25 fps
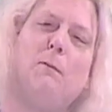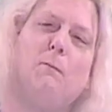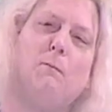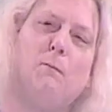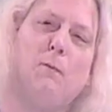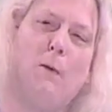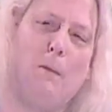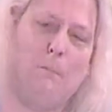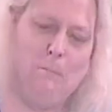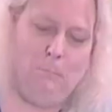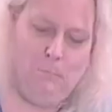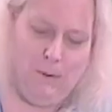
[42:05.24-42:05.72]

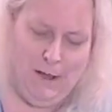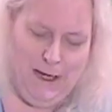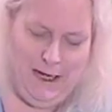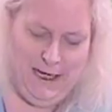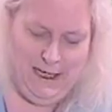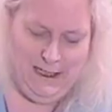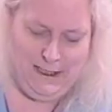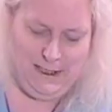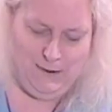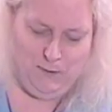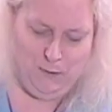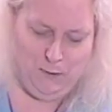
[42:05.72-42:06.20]
from
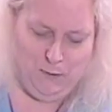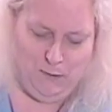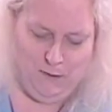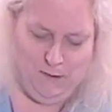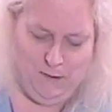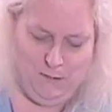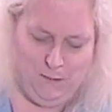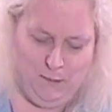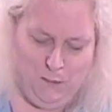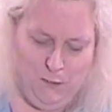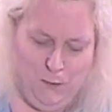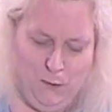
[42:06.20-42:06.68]
bass
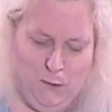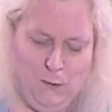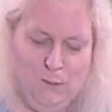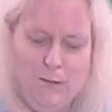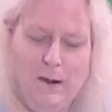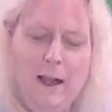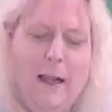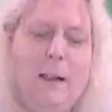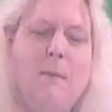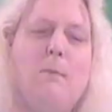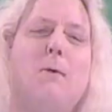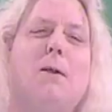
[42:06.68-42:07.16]
where the floor
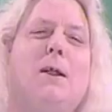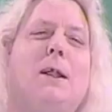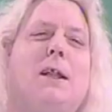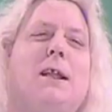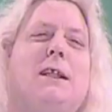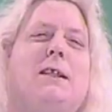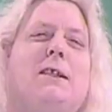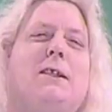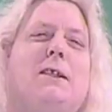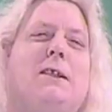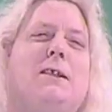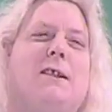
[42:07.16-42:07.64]

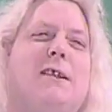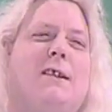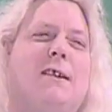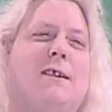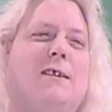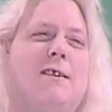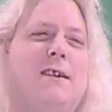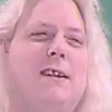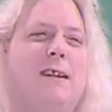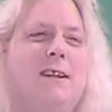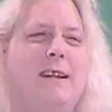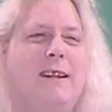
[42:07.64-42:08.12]
vibrates to
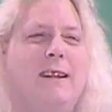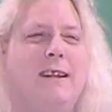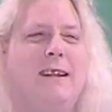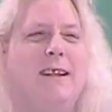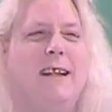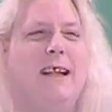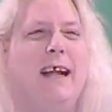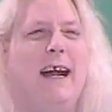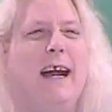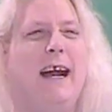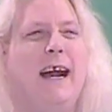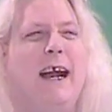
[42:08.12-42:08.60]
the
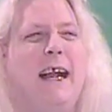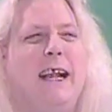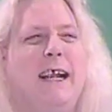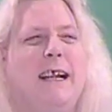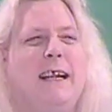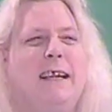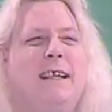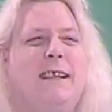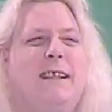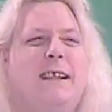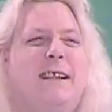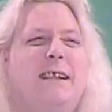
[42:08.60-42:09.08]

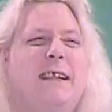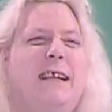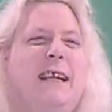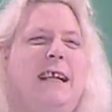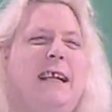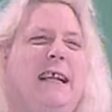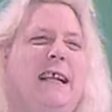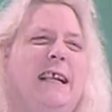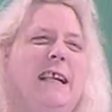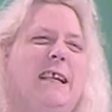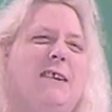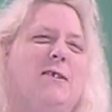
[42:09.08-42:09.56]
high
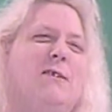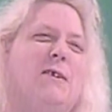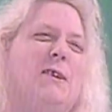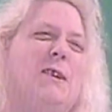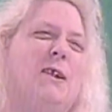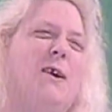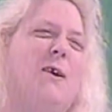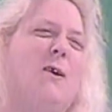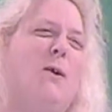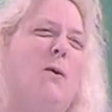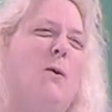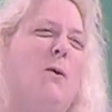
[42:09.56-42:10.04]
C's when
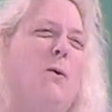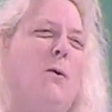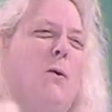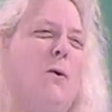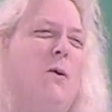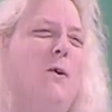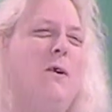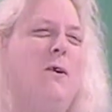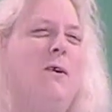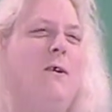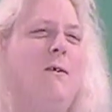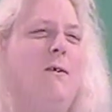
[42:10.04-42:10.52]
the
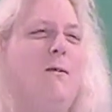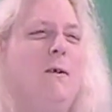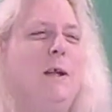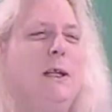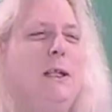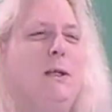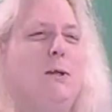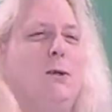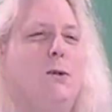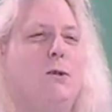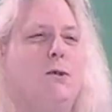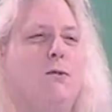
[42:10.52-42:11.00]
whole
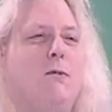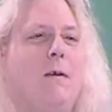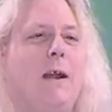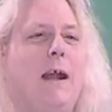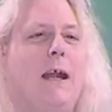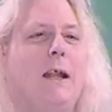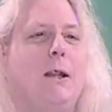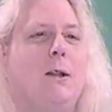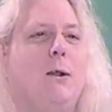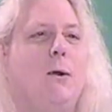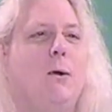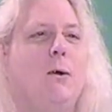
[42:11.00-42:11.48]
windows
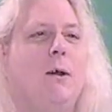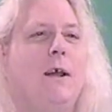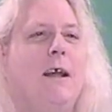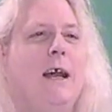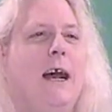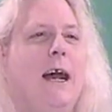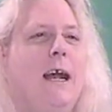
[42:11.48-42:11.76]
rattle.